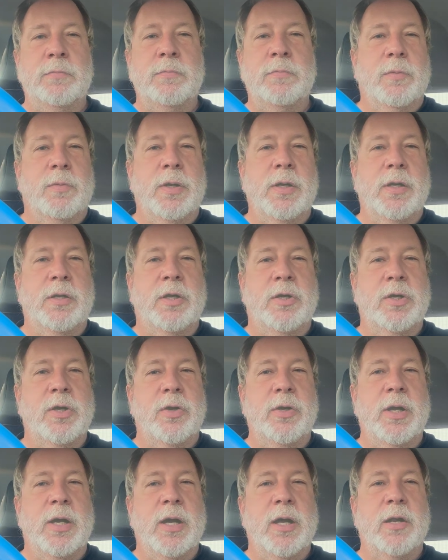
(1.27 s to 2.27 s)
Wanted to show
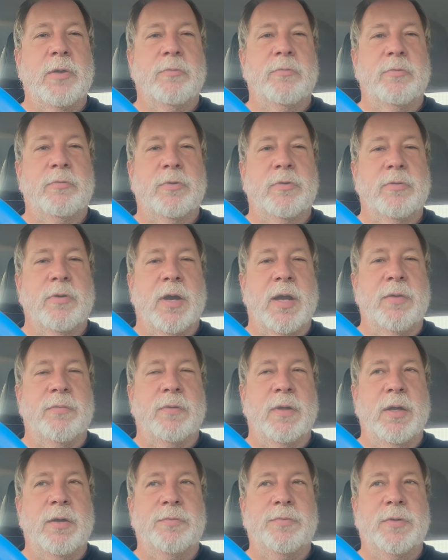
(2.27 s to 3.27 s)
you how to drive
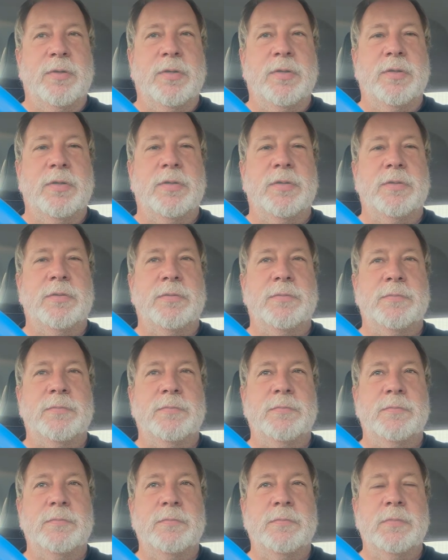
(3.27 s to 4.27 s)
Lyft.
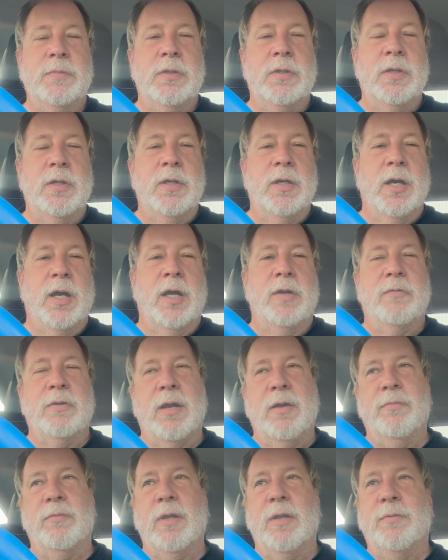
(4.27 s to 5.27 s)
I
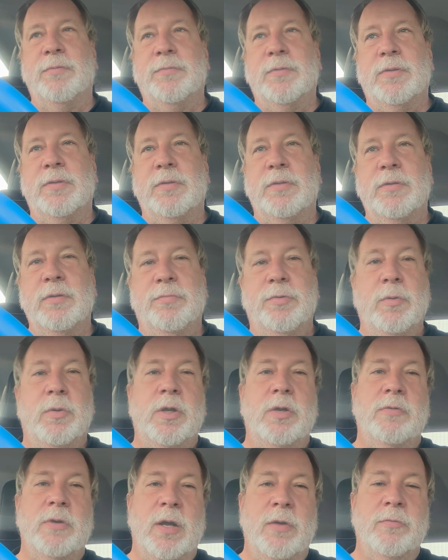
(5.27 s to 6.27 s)
drive Lyft. If you want
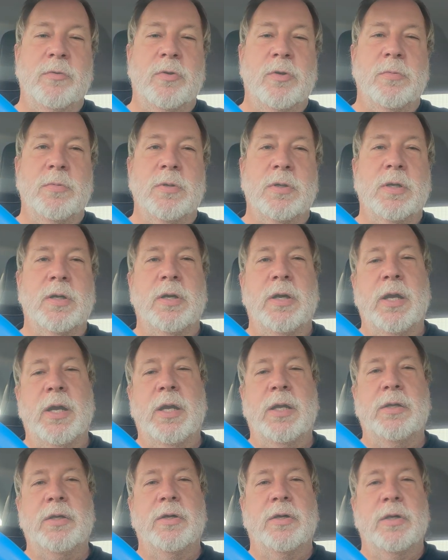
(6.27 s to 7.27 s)
to drive Uber, go
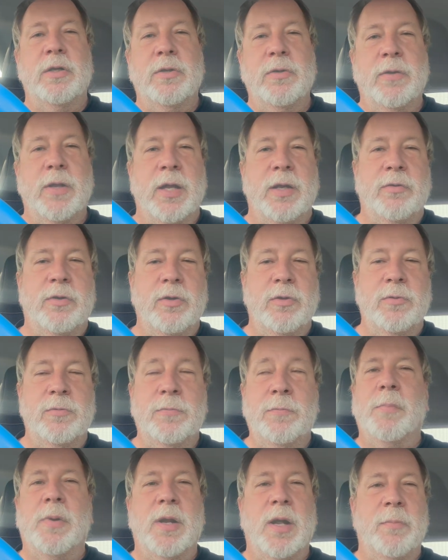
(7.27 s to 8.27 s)
ahead. You can do that
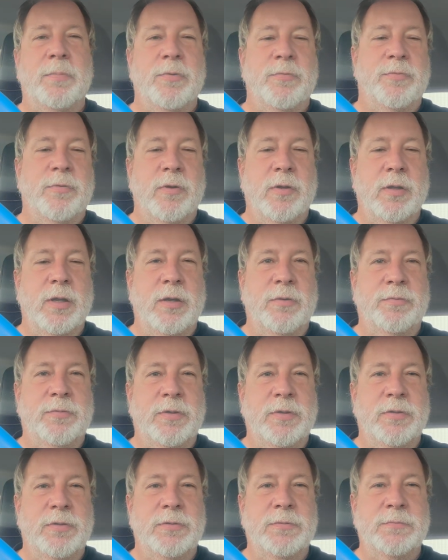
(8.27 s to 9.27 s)
too. But I prefer Lyft,
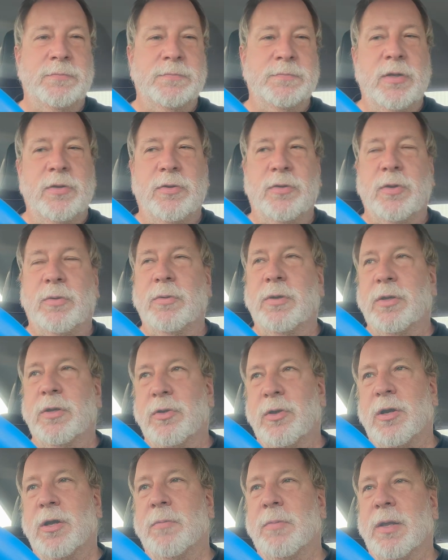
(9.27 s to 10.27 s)
so I'm going to
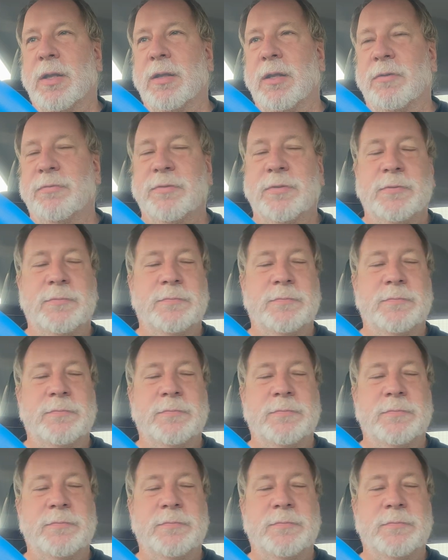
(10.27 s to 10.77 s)
talk about Lyft.